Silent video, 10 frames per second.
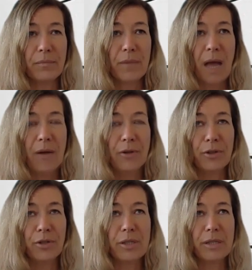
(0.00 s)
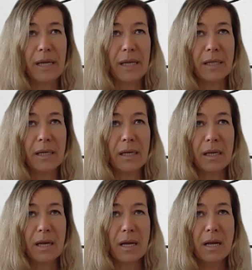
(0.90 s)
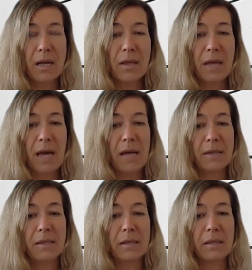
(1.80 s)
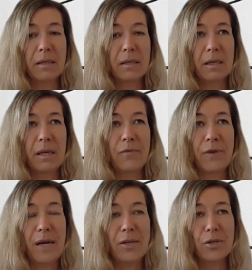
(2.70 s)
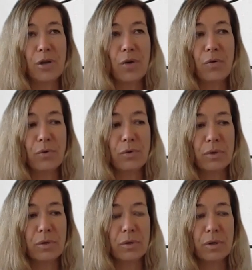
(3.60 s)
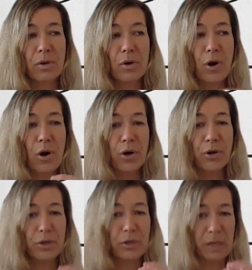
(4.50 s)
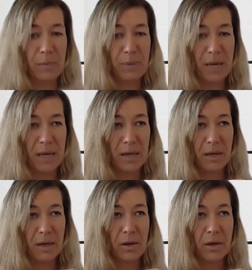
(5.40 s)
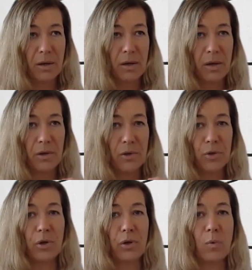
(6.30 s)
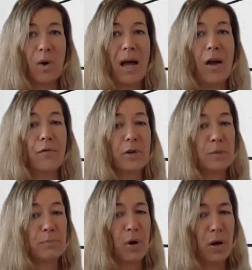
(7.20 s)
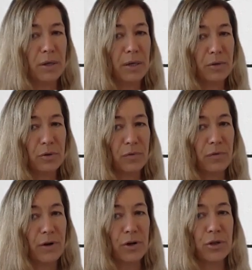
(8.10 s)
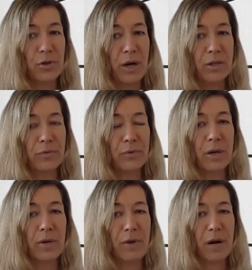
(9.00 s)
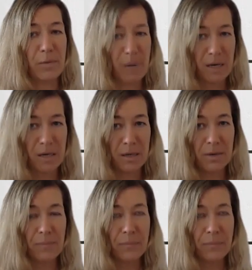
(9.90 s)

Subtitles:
understanding that if I don't consciously pick a certain way of responding to very stressful environmental